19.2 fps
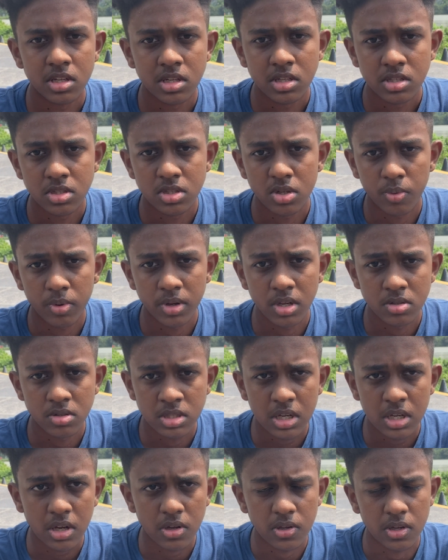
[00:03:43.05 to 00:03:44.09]
So when you
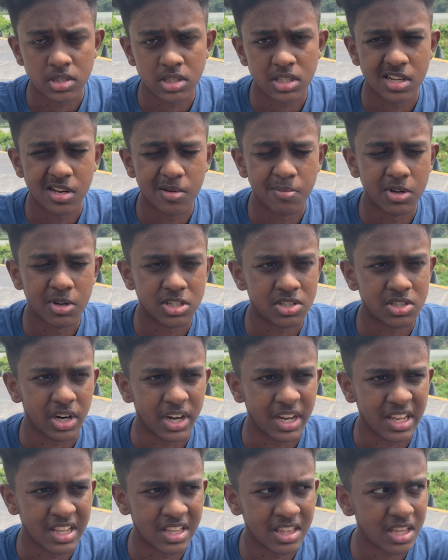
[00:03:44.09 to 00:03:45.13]
scout your syllabus,
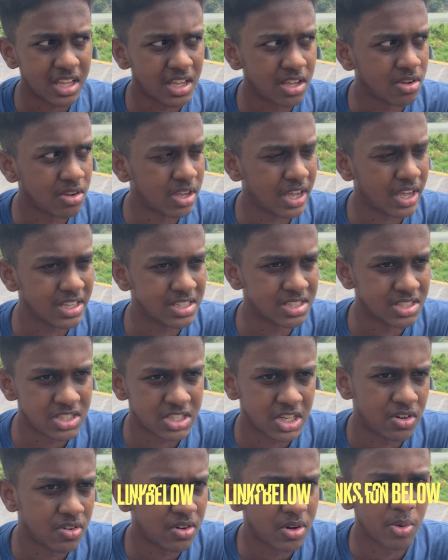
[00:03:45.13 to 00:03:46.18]
right, the thing you get is a
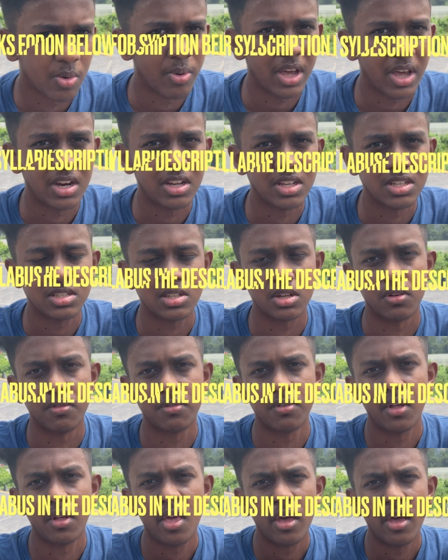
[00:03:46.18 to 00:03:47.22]
general awareness of
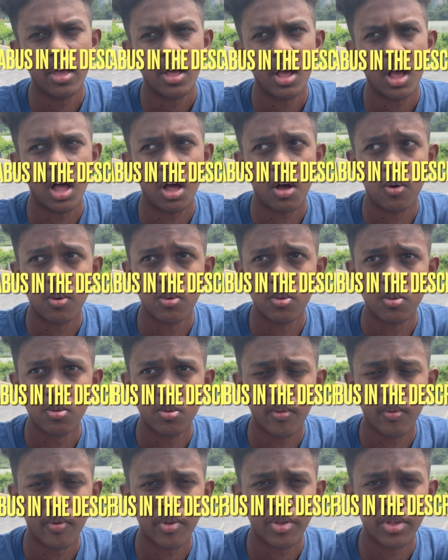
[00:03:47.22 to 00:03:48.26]
how
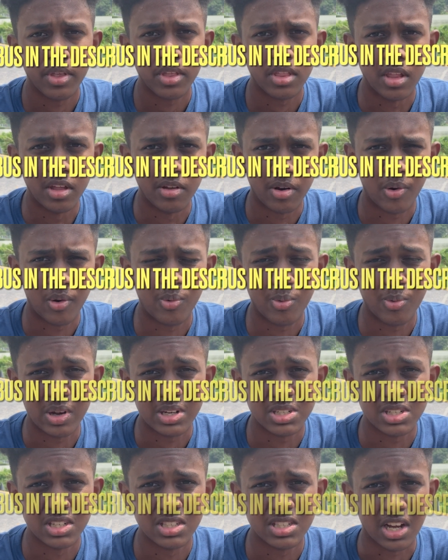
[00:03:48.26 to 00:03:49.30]
the
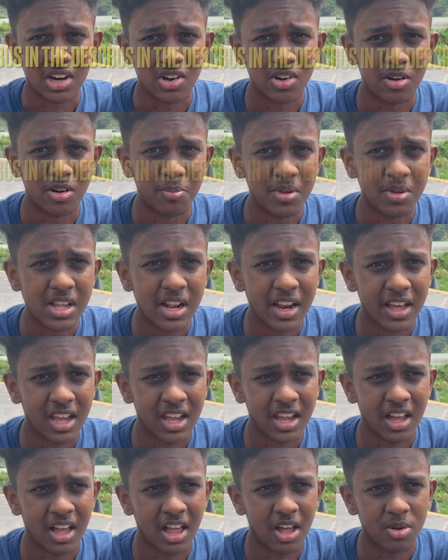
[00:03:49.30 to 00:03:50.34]
questions are going to be like,
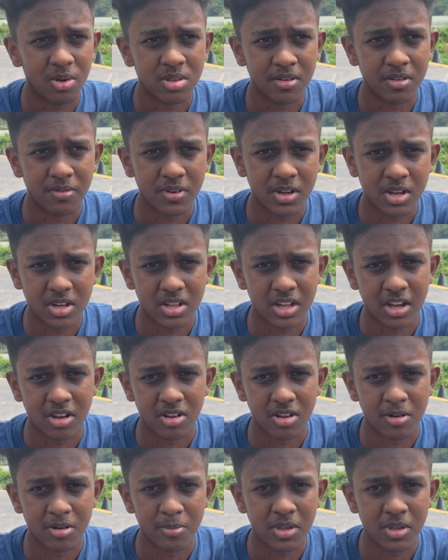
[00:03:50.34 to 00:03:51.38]
how difficult they're
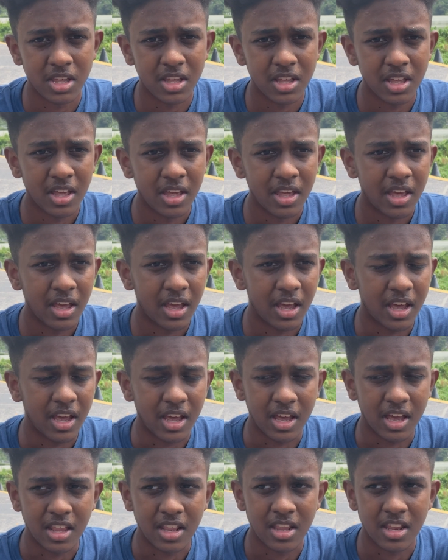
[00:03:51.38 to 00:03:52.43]
going to be,
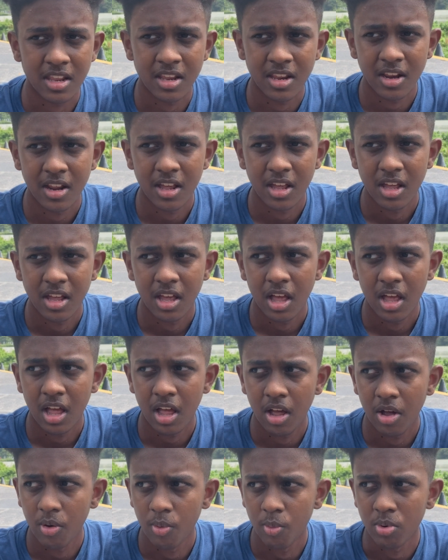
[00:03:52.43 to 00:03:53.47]
and
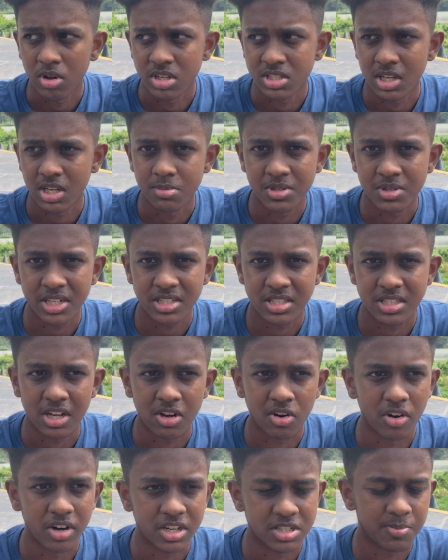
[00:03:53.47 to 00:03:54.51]
what subjects they
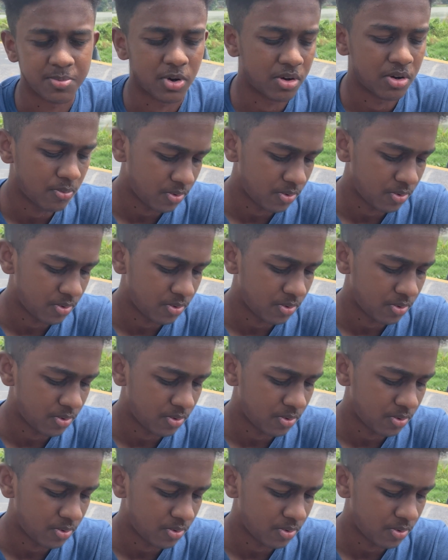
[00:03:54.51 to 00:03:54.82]
correspond